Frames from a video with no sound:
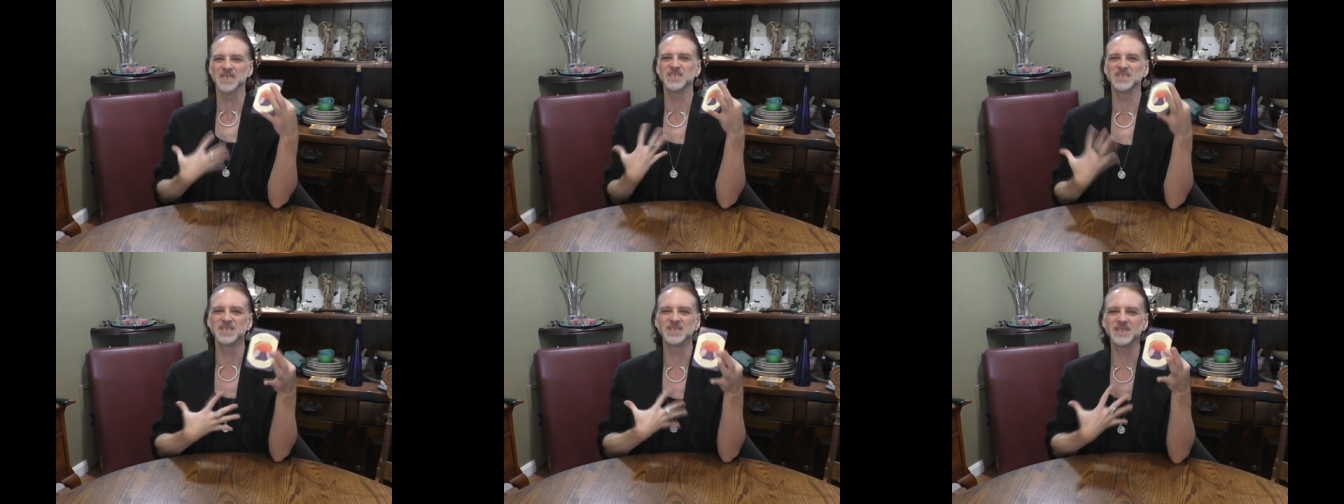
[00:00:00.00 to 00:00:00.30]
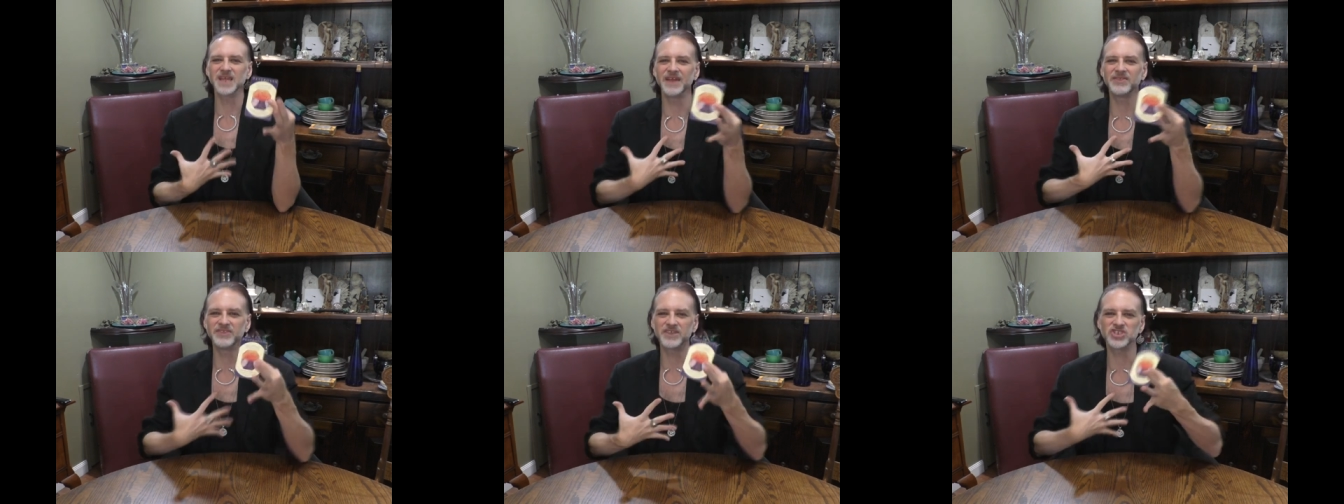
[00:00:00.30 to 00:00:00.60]
you
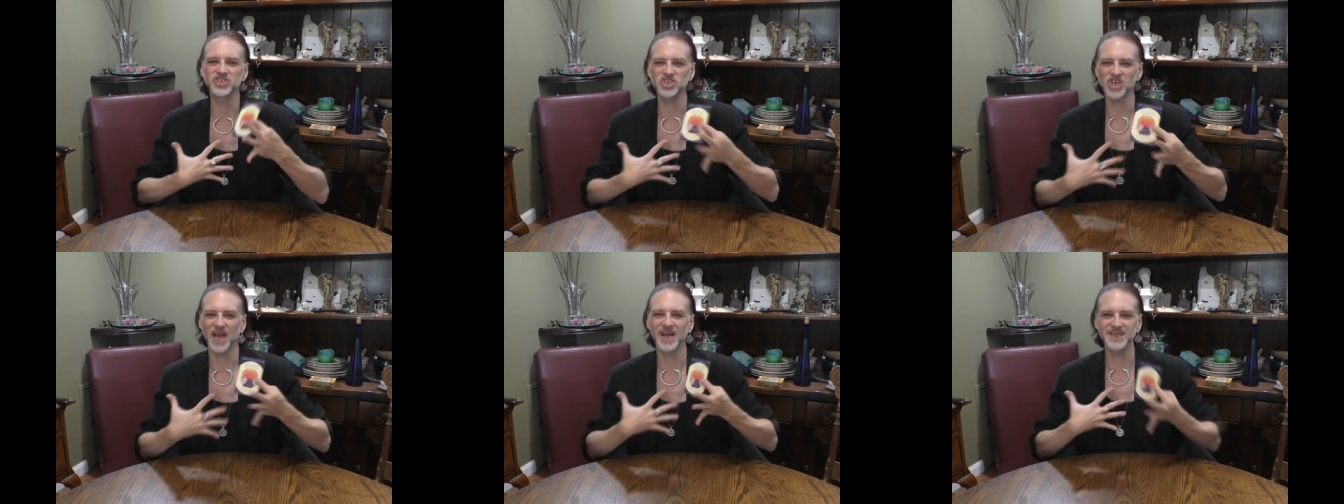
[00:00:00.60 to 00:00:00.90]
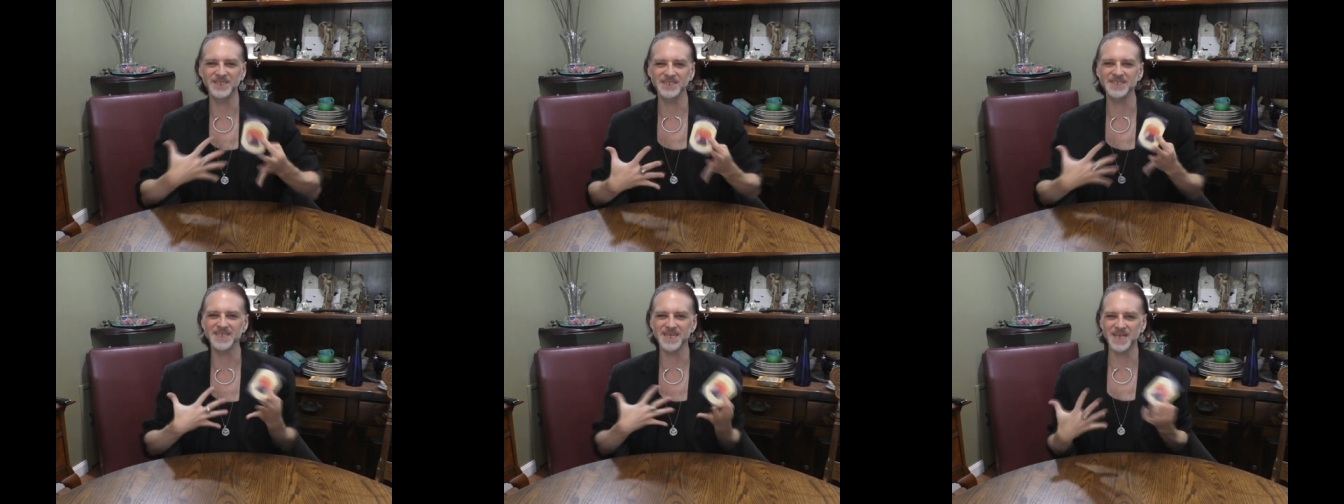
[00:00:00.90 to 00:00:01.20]
let the
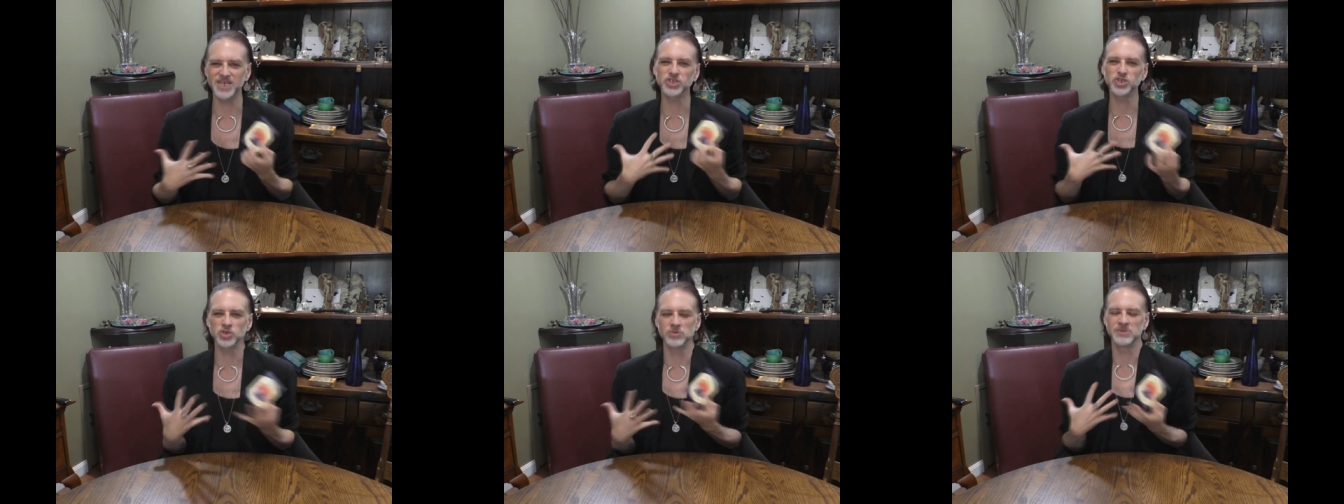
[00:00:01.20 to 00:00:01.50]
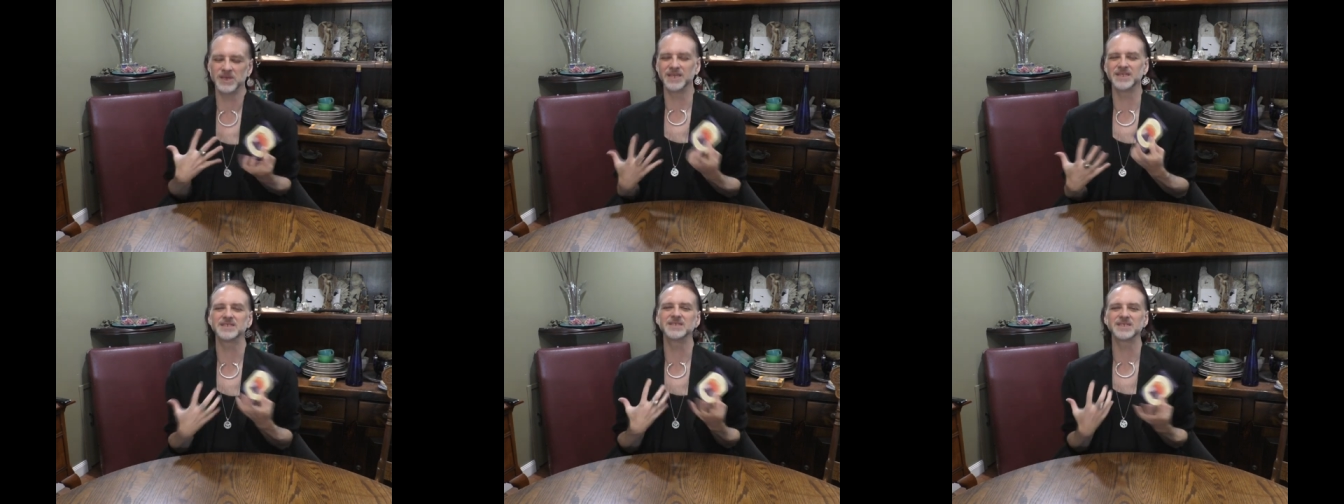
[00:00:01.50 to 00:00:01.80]
child
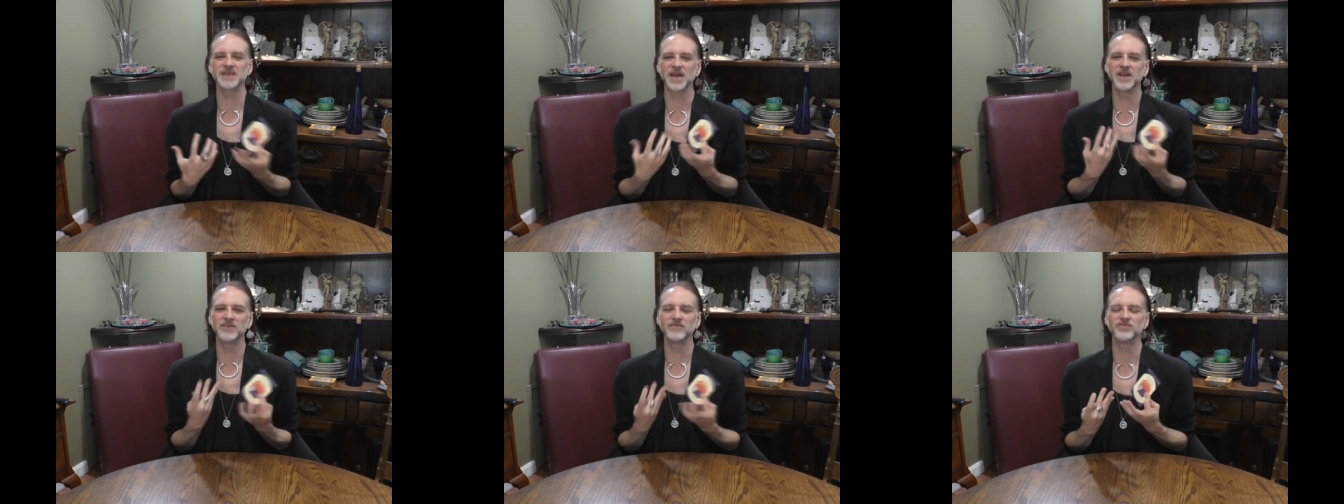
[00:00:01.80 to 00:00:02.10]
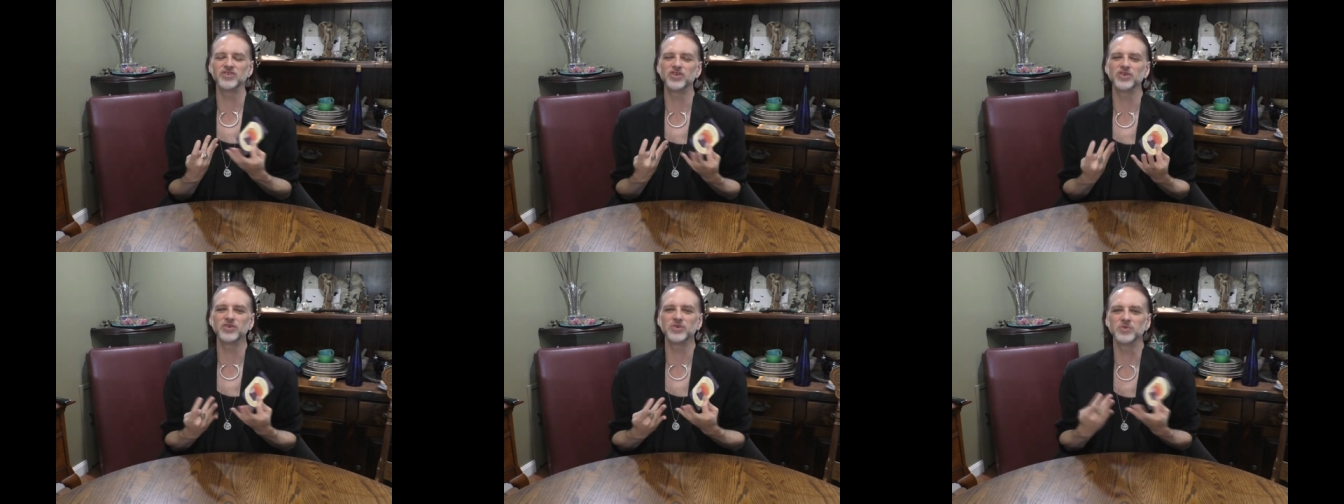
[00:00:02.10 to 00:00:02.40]
tantrum inside
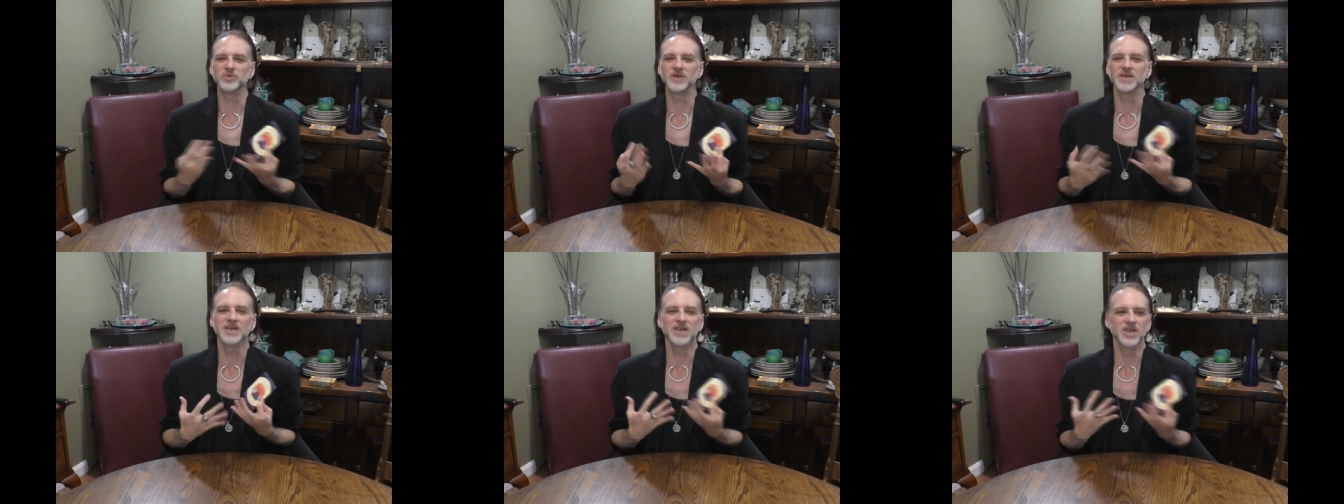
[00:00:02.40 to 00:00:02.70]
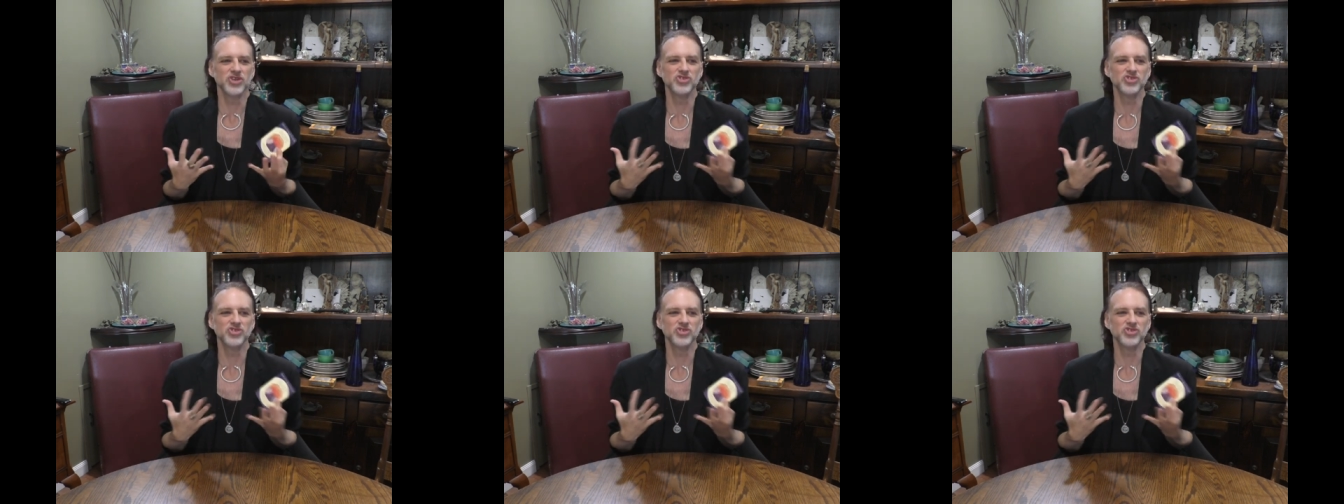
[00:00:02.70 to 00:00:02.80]
of you.